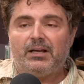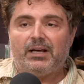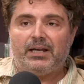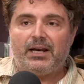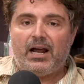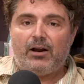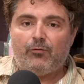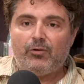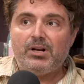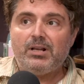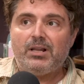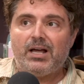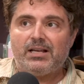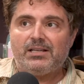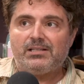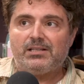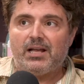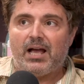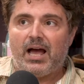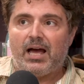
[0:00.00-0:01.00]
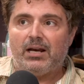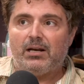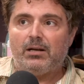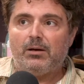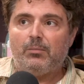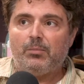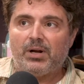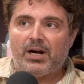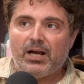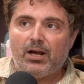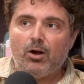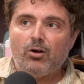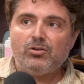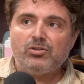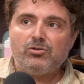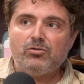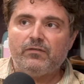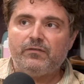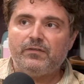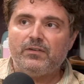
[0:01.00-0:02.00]
and I realize that, but I
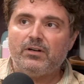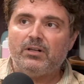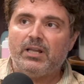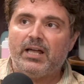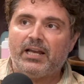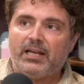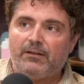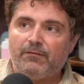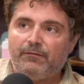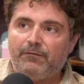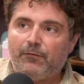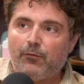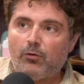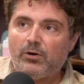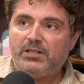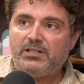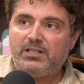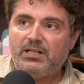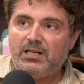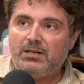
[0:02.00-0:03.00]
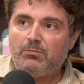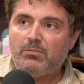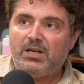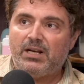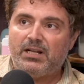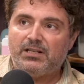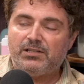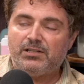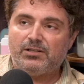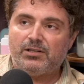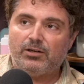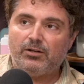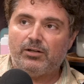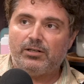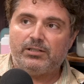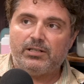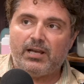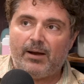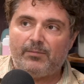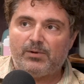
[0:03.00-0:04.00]
also feel like 14 minutes is a good
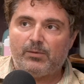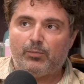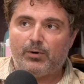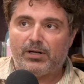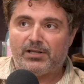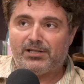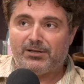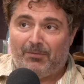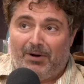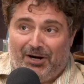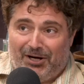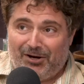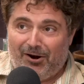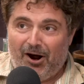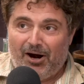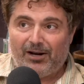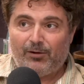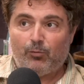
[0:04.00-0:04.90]
time to bring somebody on. And